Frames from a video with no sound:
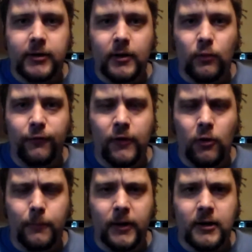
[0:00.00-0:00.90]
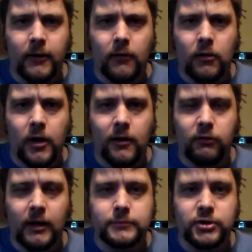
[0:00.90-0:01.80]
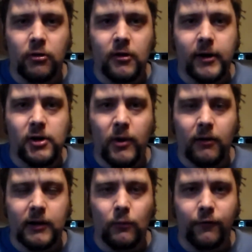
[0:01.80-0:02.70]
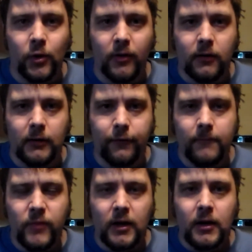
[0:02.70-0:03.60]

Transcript: I didn't review it because, honestly, I'm losing interest in reviewing stuff.